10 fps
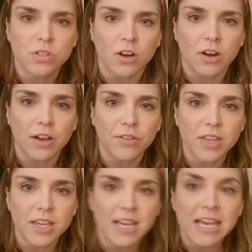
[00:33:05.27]
are
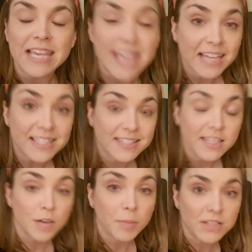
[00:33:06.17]
healthy. Yes,
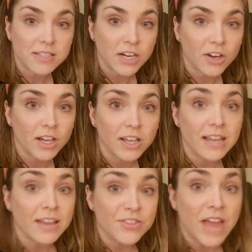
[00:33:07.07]
in a Monstera,
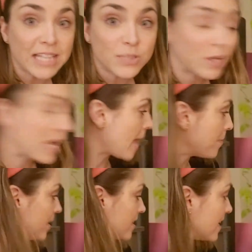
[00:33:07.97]
that's what it
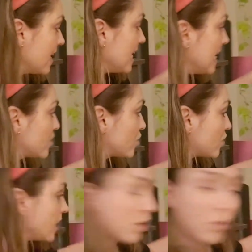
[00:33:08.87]
happens.
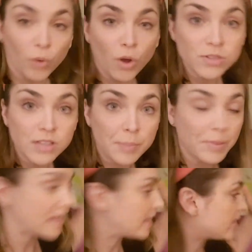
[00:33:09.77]
It grows up
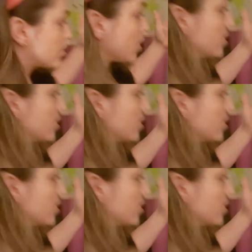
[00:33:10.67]
and it starts